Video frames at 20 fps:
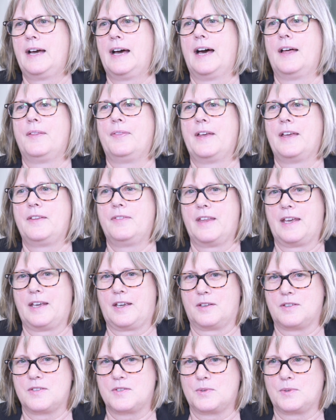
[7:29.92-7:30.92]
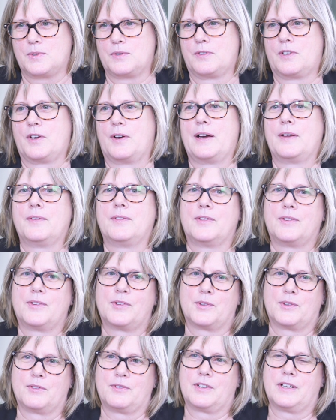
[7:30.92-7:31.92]
and then they can sort of go out and
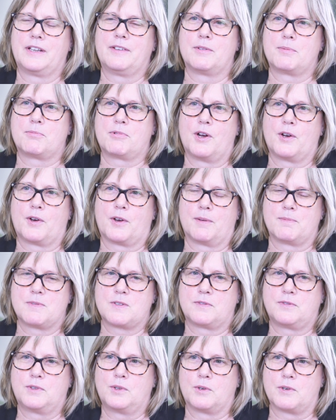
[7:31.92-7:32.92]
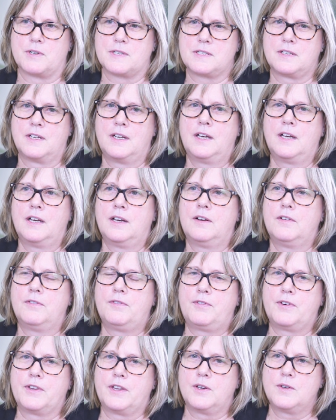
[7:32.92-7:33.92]
sort of deliver programs for us.
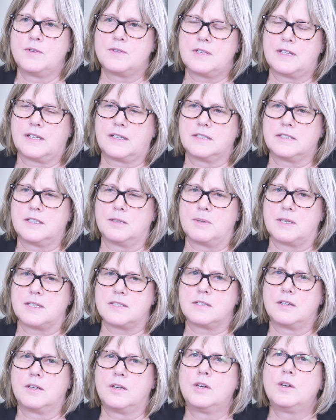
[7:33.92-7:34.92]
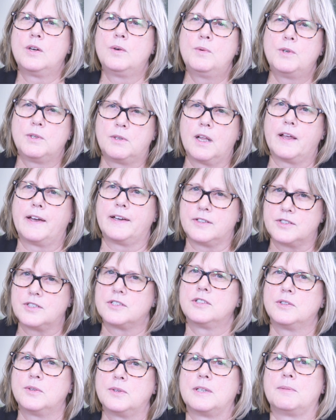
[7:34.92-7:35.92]
For those academics who would like
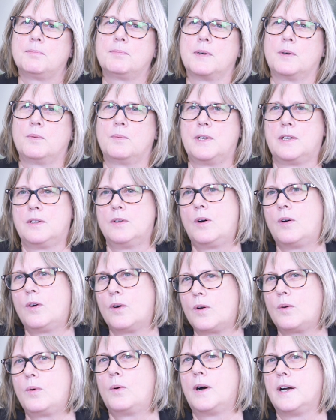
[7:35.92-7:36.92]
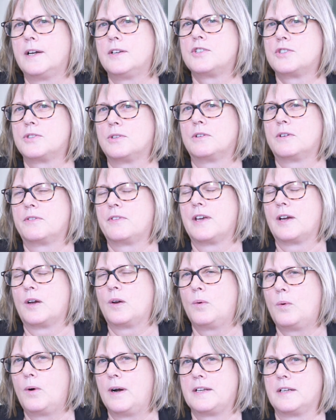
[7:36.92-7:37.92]
to do it, but we're not quite sure if they're
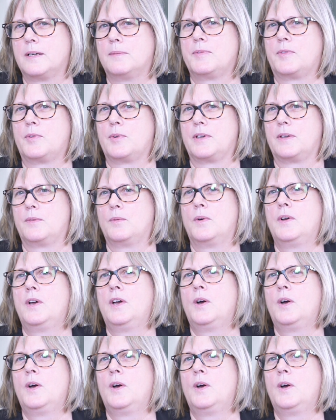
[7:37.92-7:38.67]
quite up to it,